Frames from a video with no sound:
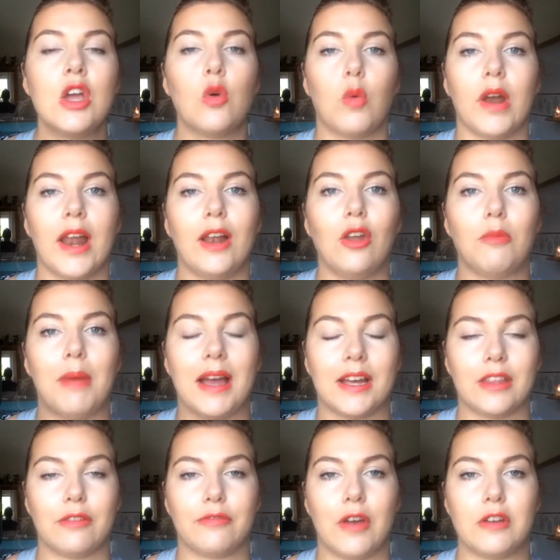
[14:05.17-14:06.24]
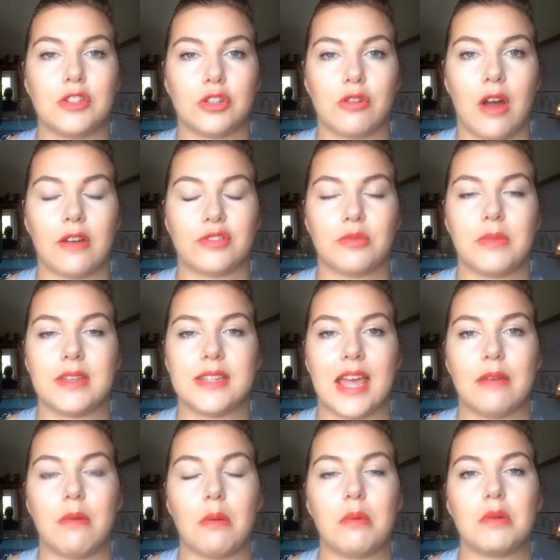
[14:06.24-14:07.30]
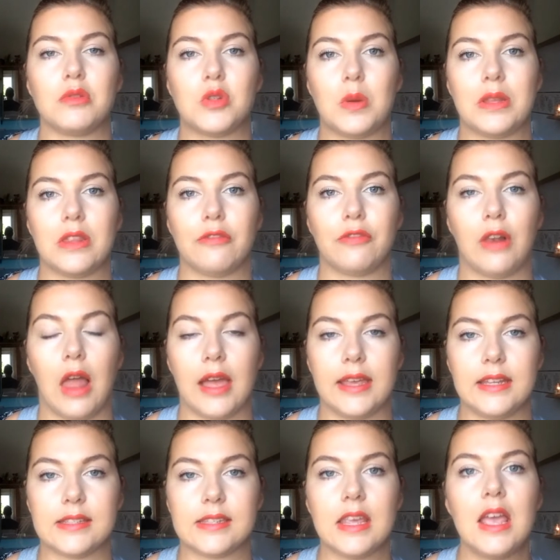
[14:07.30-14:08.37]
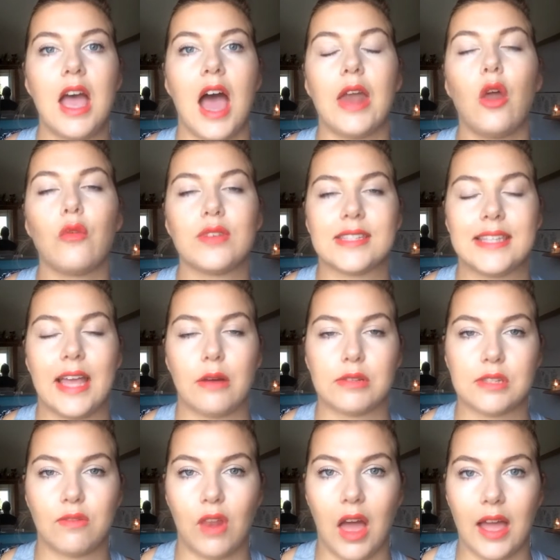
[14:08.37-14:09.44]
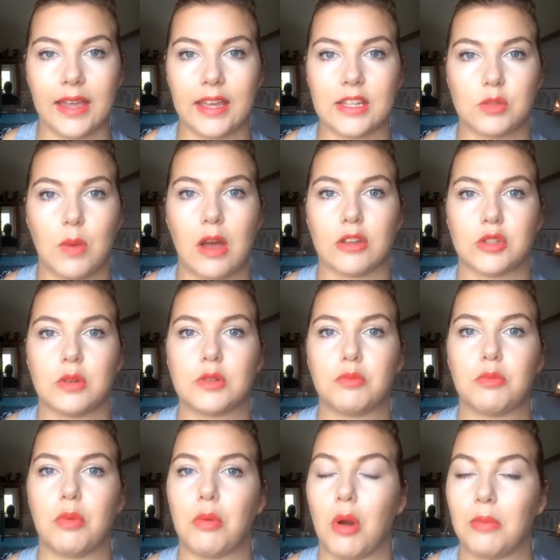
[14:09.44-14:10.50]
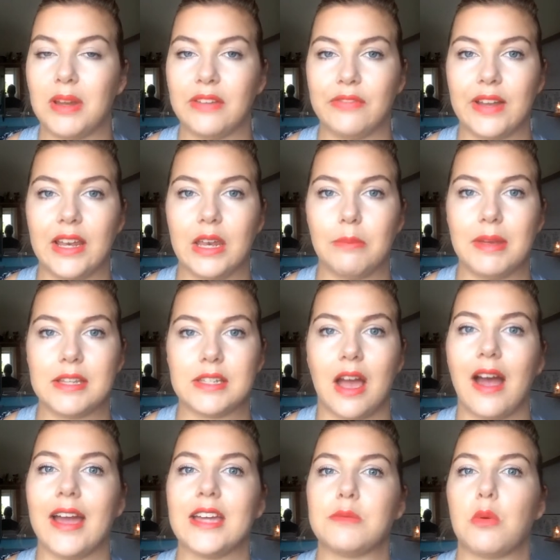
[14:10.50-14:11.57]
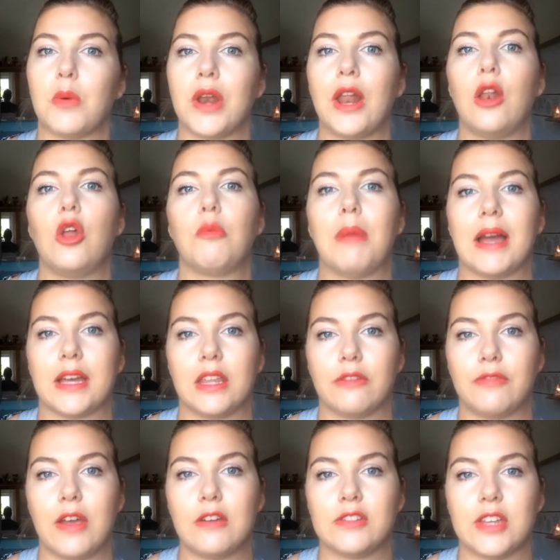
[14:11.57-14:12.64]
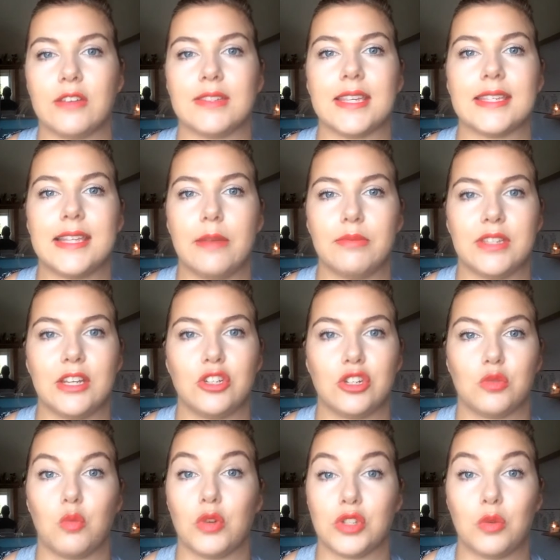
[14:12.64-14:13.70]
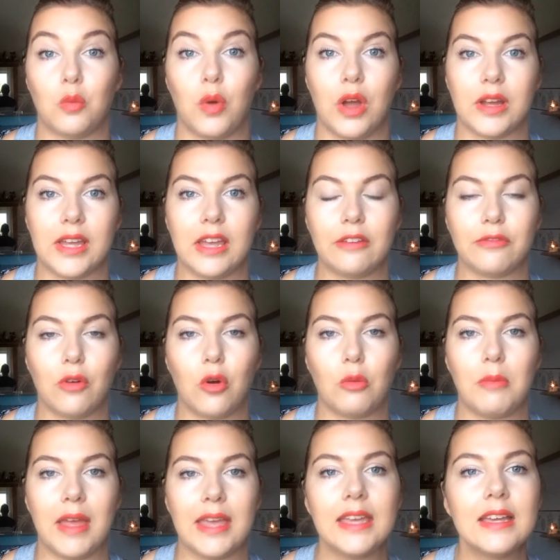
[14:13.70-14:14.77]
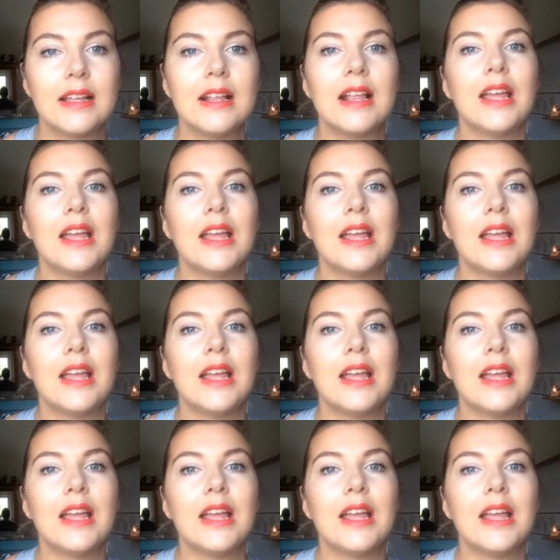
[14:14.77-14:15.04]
When I look back at the photographs from the day where we were doing the flights, and obviously I was flying as well, so I was probably feeling a bit tired, but when I look back at the photos, this lipstick just wasn't working for me.